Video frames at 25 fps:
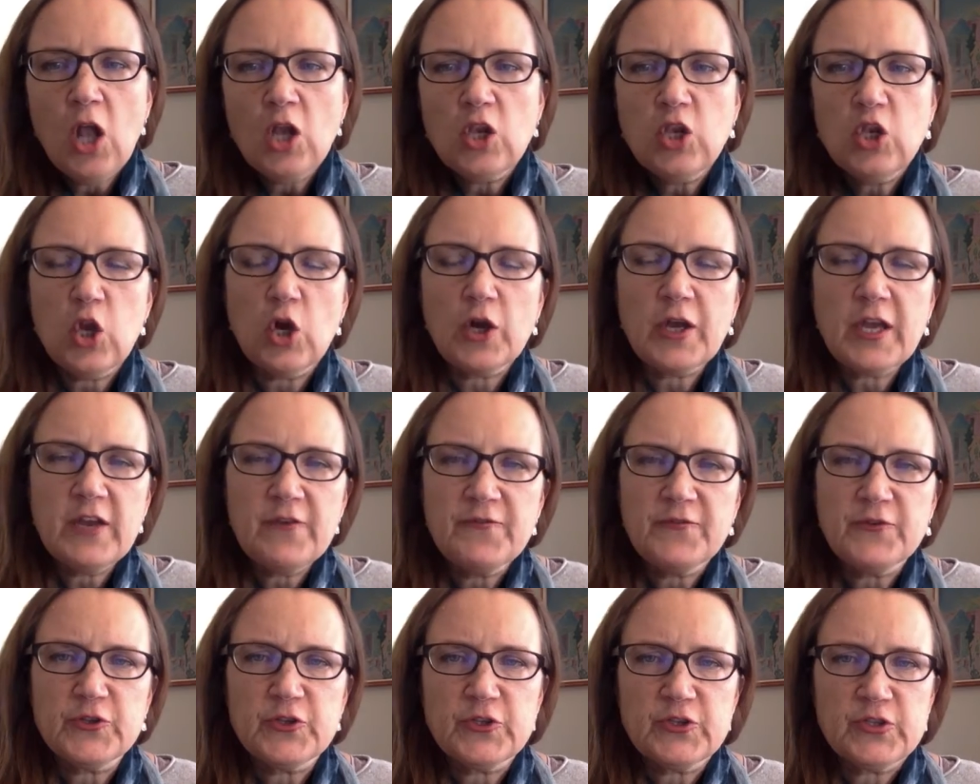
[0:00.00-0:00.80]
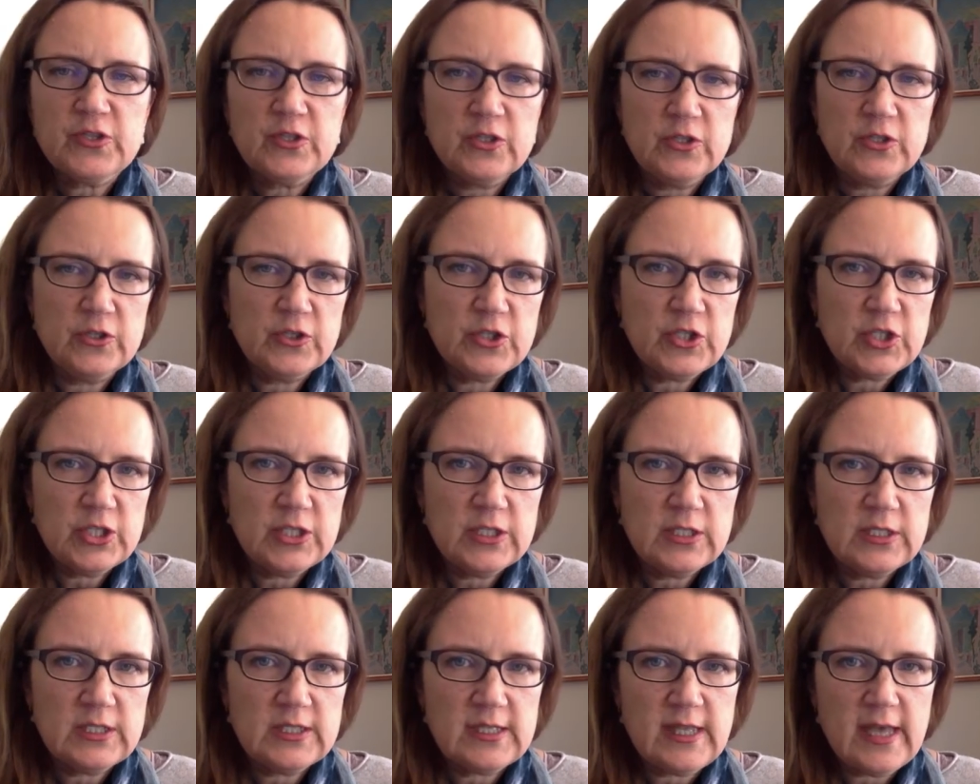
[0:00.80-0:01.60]
looking for the
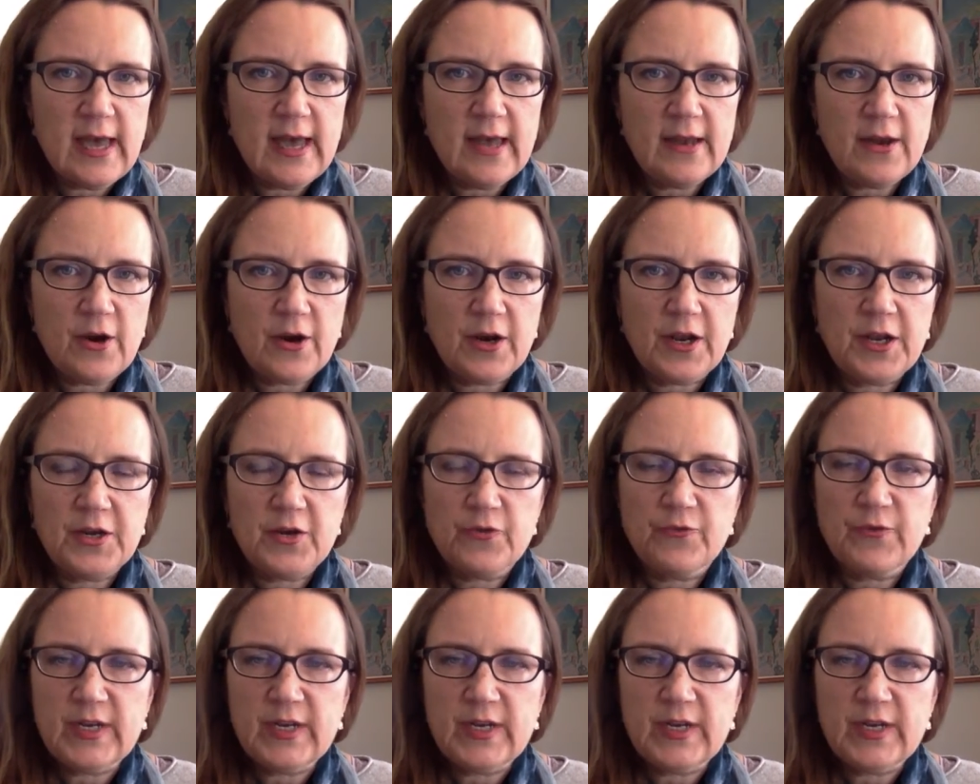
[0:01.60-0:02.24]
solutions that are going to